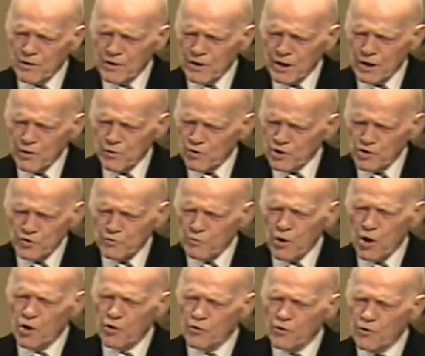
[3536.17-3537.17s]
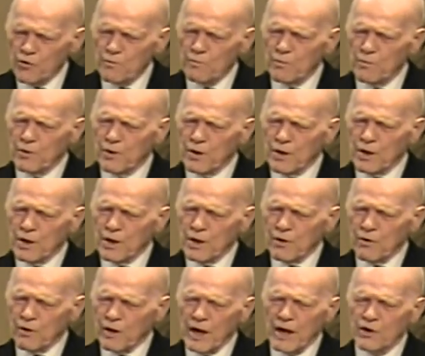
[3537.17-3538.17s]
Uh, we're a small group.
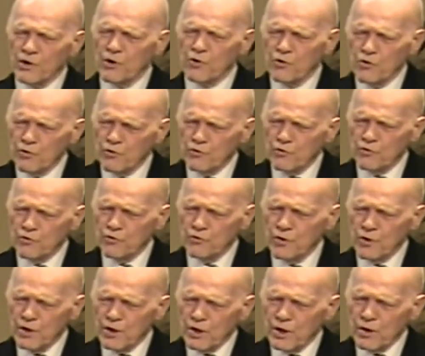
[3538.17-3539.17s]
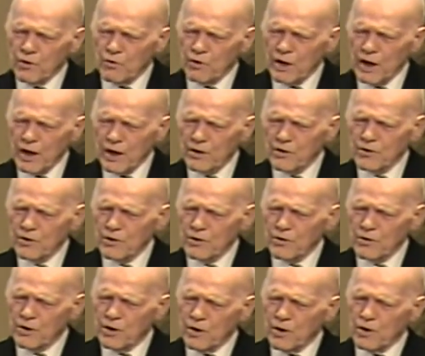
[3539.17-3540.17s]
We're not huge. We're not
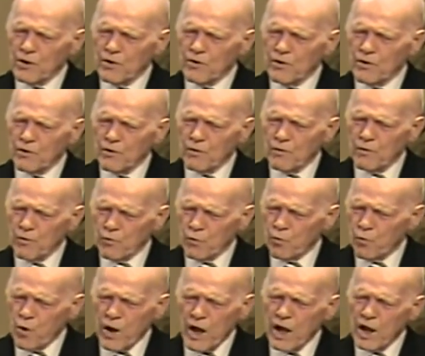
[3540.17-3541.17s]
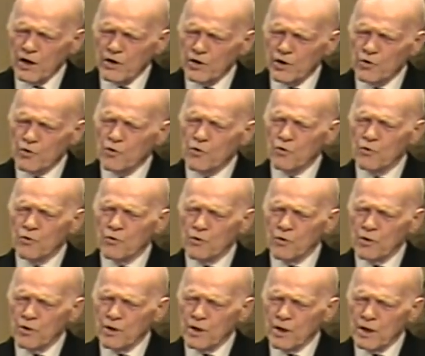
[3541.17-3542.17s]
uh, well-to-do.
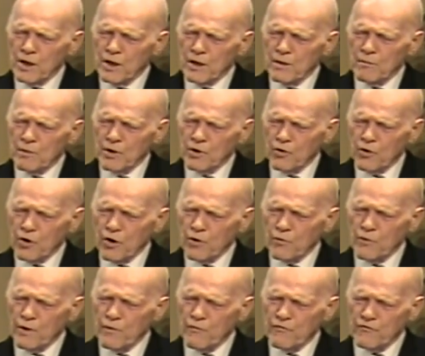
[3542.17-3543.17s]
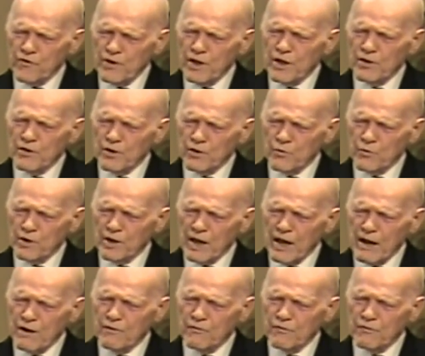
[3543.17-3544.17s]
But Lord, we feel that we
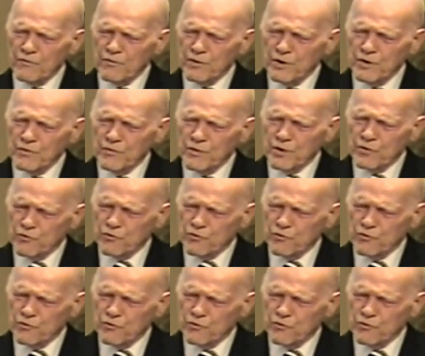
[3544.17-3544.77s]
have the